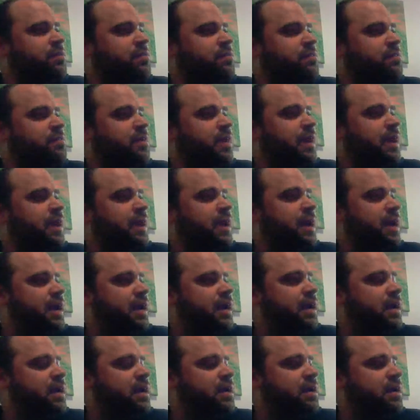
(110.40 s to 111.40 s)

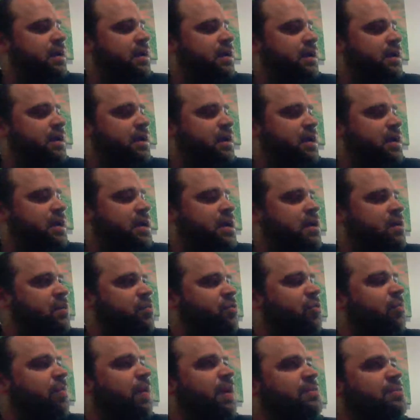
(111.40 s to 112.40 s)
say,
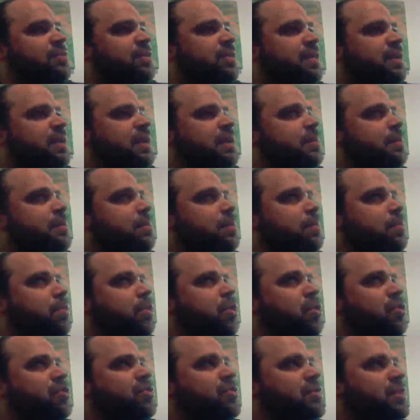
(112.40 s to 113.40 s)
she basically
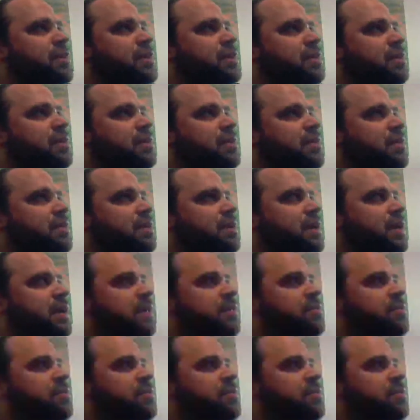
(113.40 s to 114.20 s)
puts it